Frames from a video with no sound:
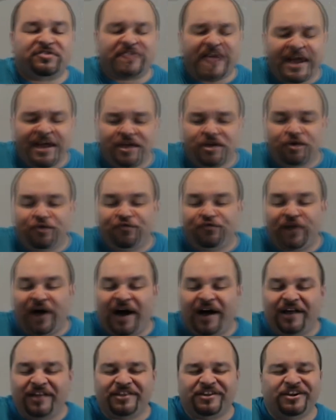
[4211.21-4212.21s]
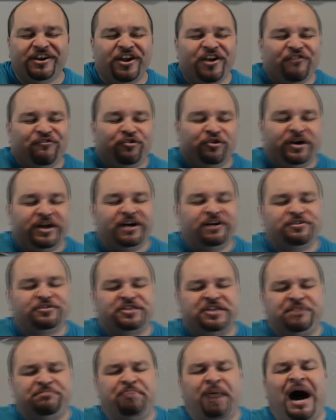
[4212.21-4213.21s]
Thank you, Father, for
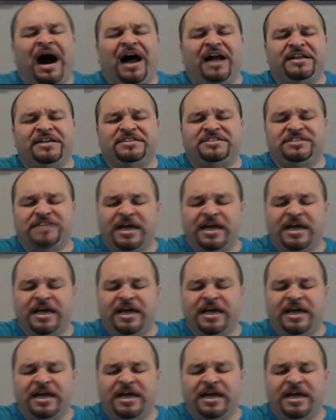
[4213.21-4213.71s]
healthy bodies.